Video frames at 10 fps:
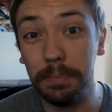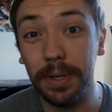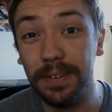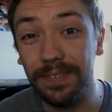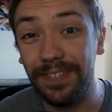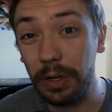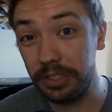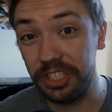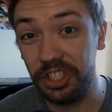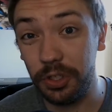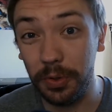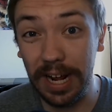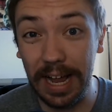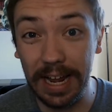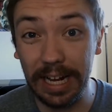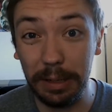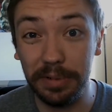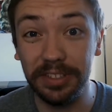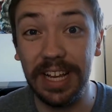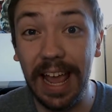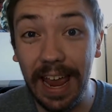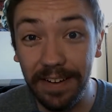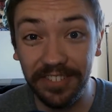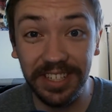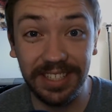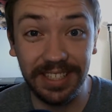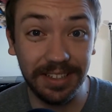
but falls short on almost every single